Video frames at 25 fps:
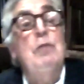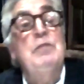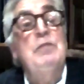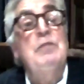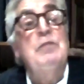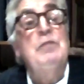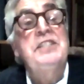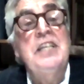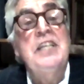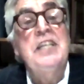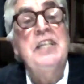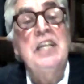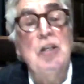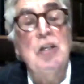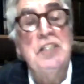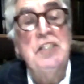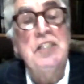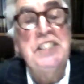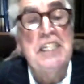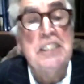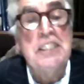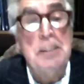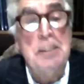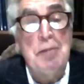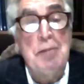It was certainly a
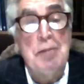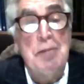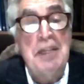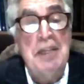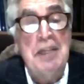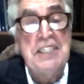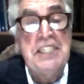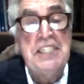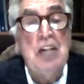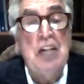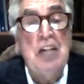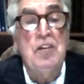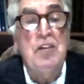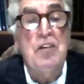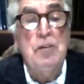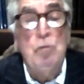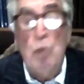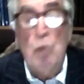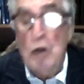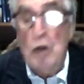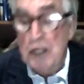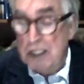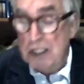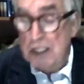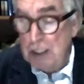concern to myself
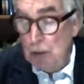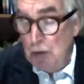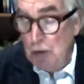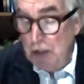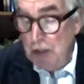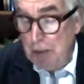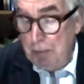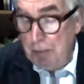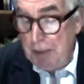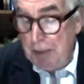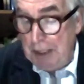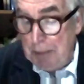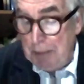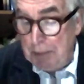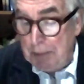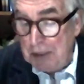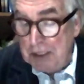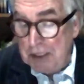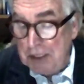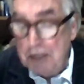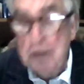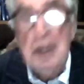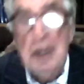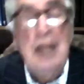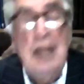and one or two other
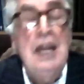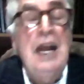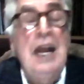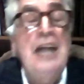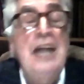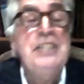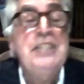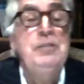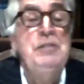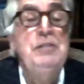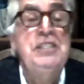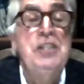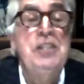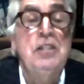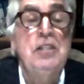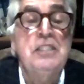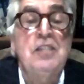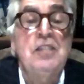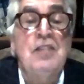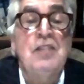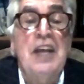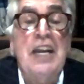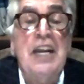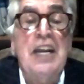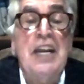people. And as a
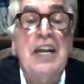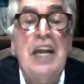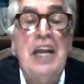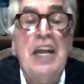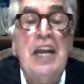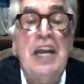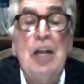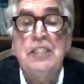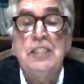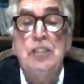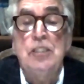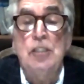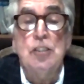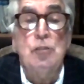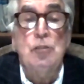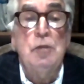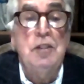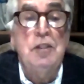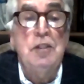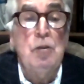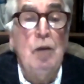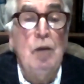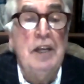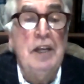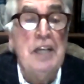result of that, I got in
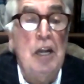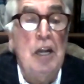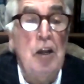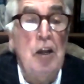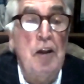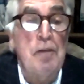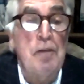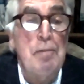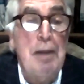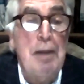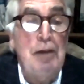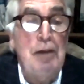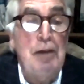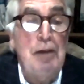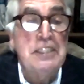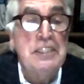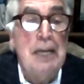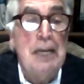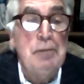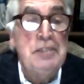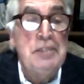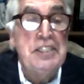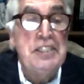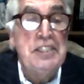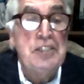touch with quite a lot of
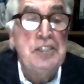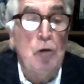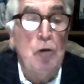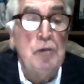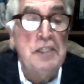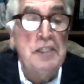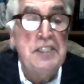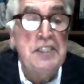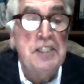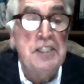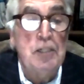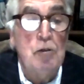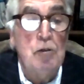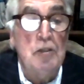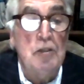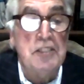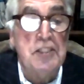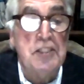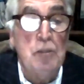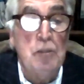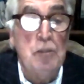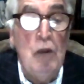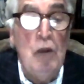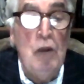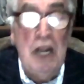maritime historians
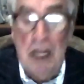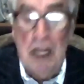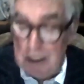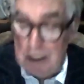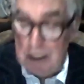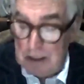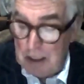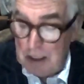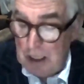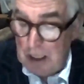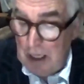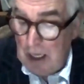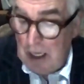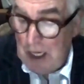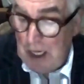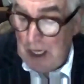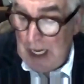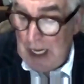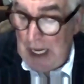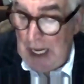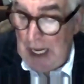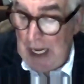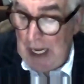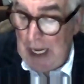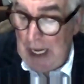across the world.
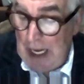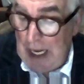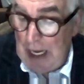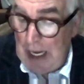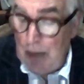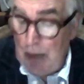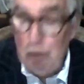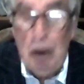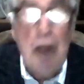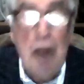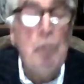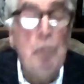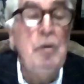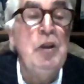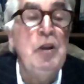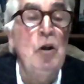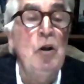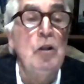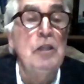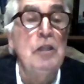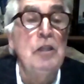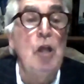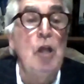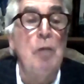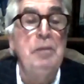
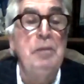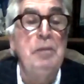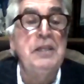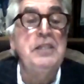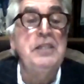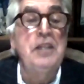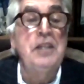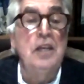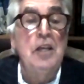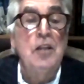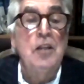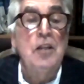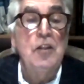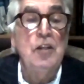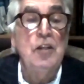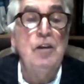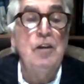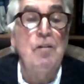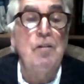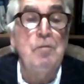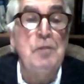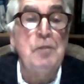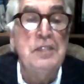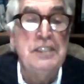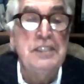And we all lobbied
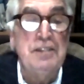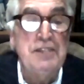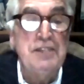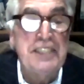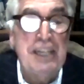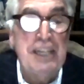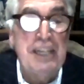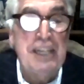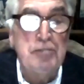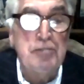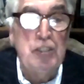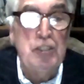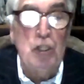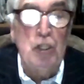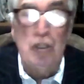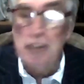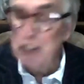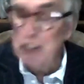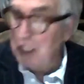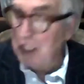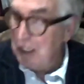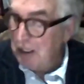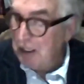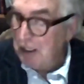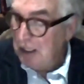the government of South
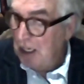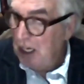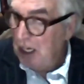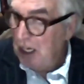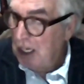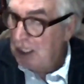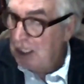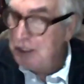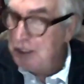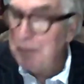Georgia.